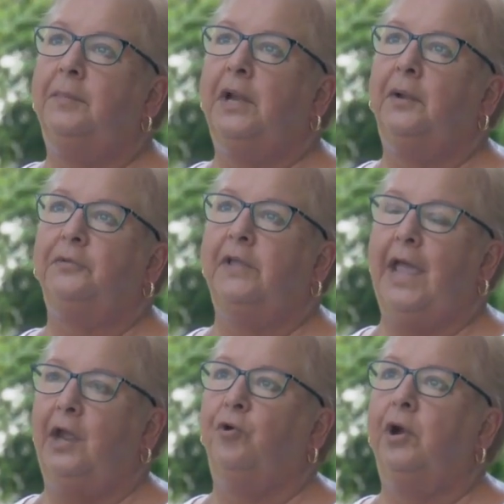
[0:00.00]
I mean, I was
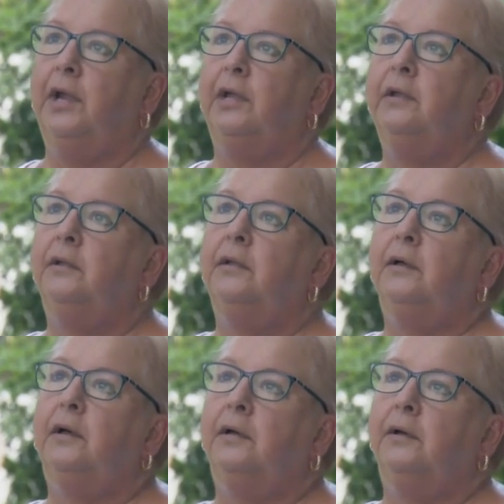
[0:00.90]
angry,
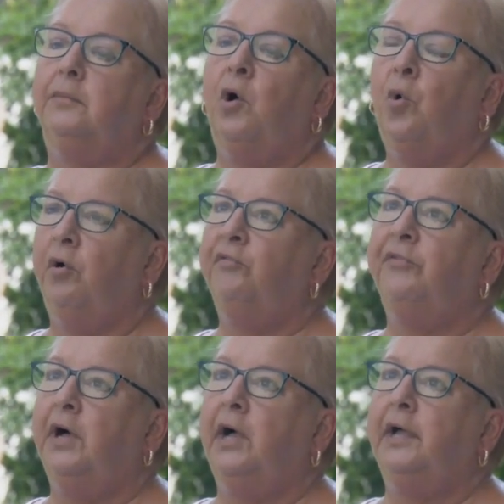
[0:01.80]
um,
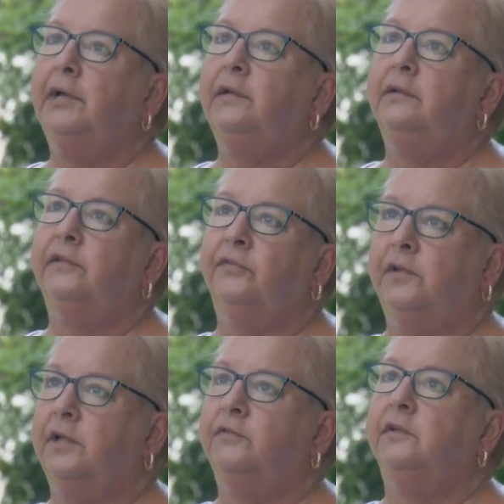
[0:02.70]
horrified,
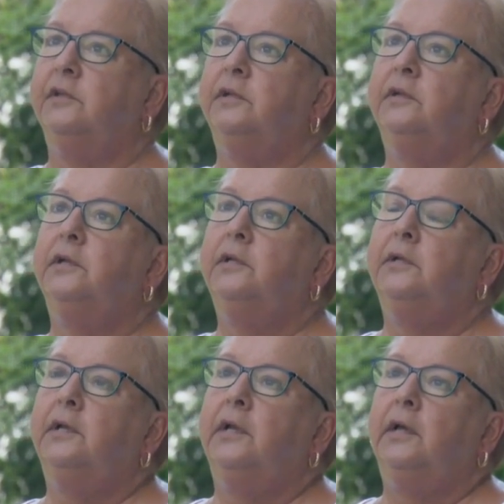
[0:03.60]
disgusted,
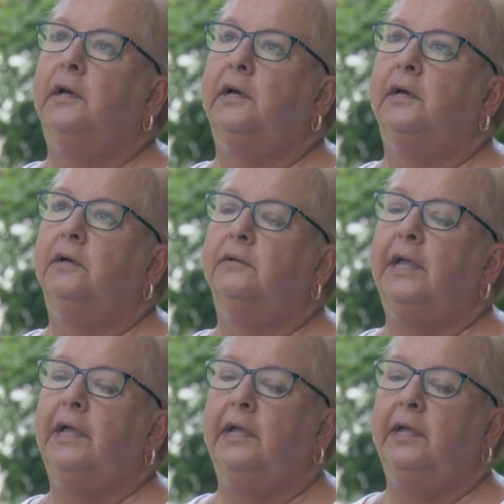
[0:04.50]
uh,
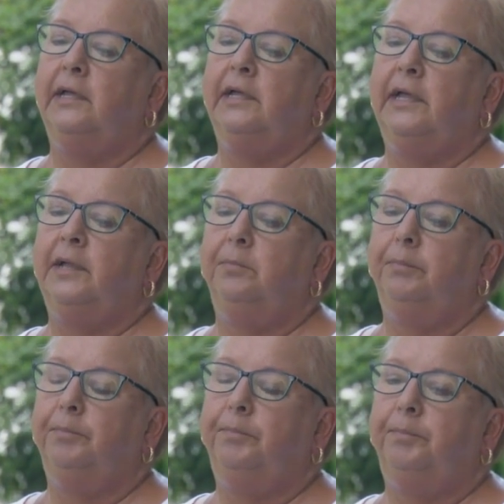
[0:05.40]
and
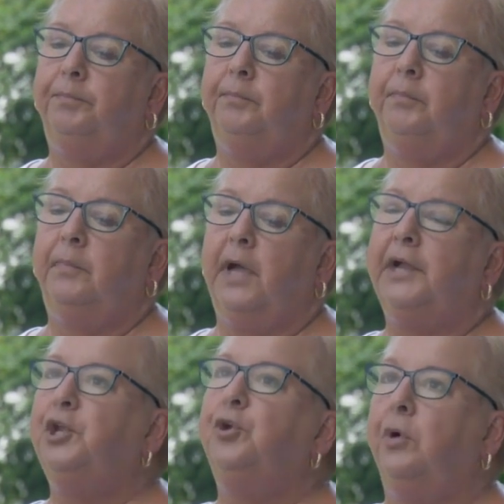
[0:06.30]

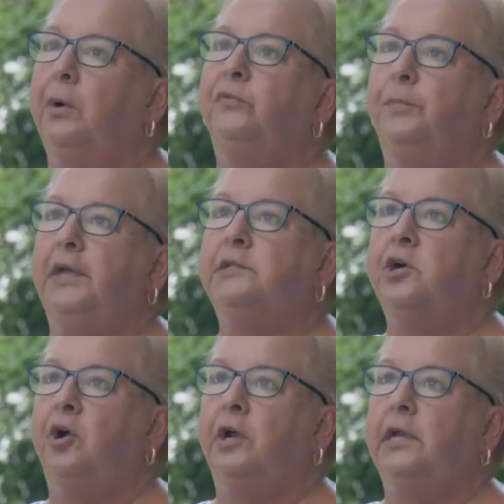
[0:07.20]
I knew I was being
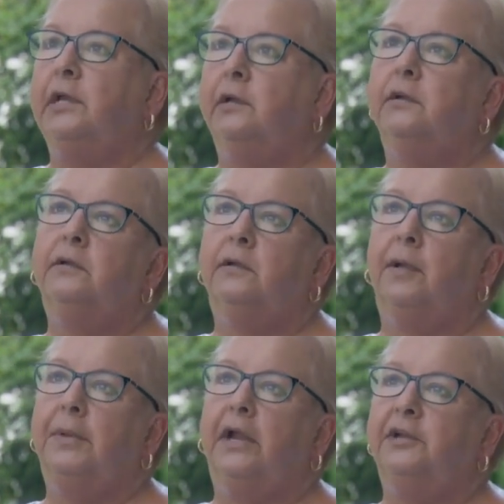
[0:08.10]
targeted. I
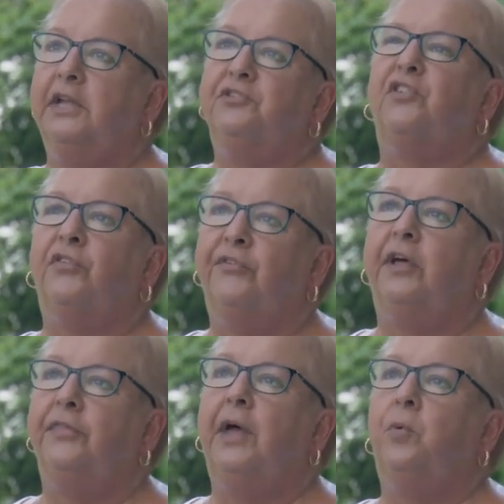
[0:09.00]
mean, I, it just
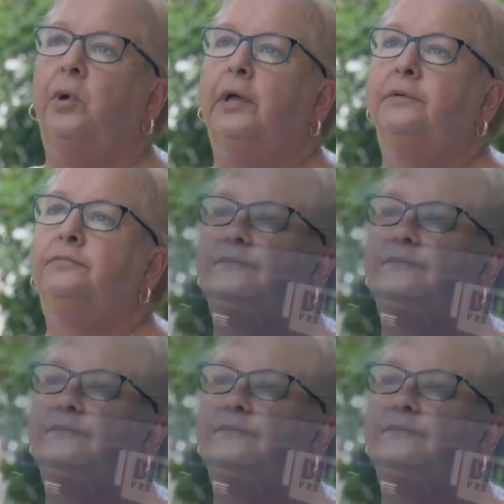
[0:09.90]
felt that way.